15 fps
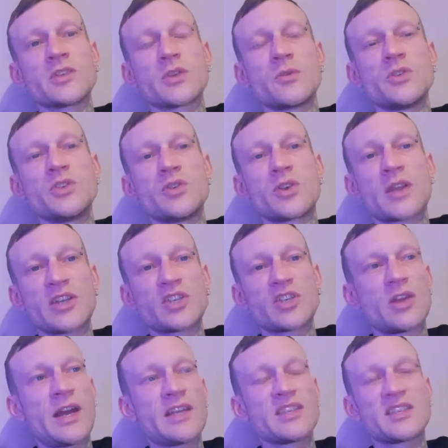So as you can
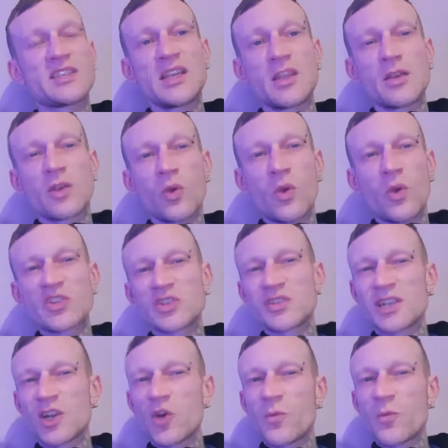actually like see the
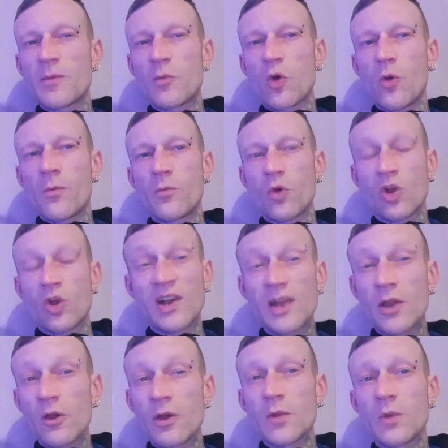questions a little bit more
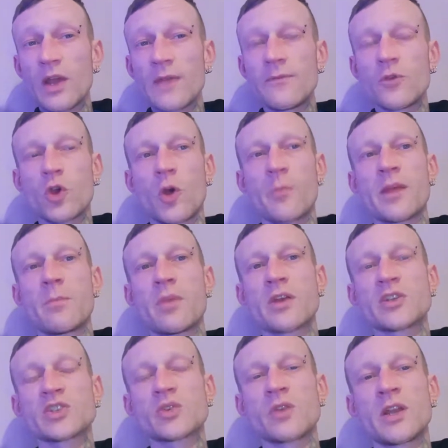clearer in a way if you've got a
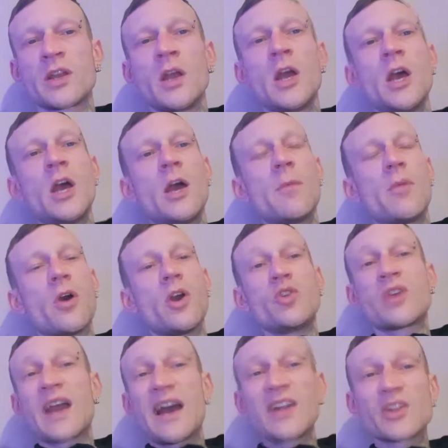bigger screen. But
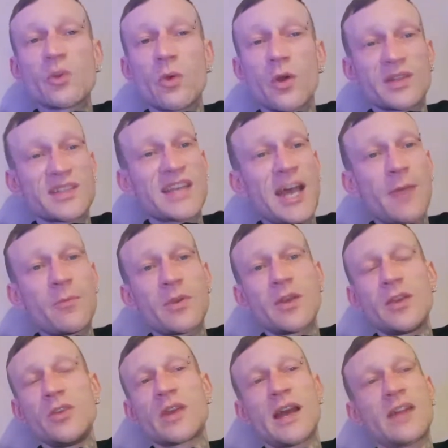you can do it on a
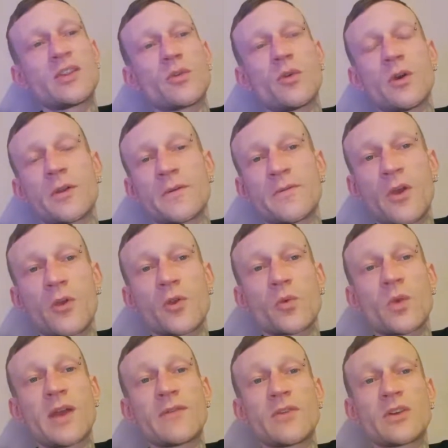tablet, you can do it on a phone or
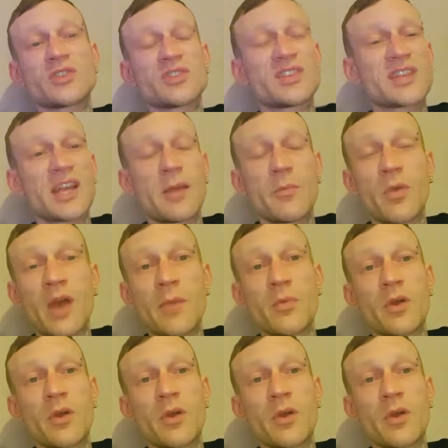whatever, just to get by.